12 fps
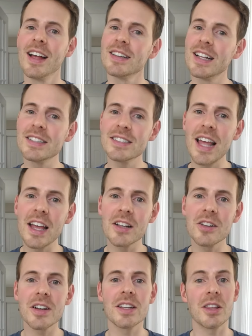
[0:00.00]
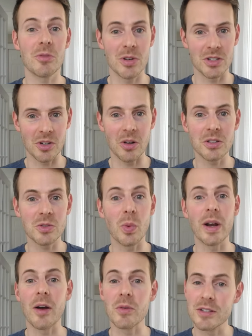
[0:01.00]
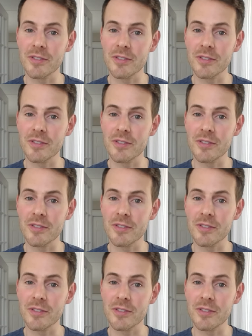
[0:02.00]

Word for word: Let's take a look at the results when I was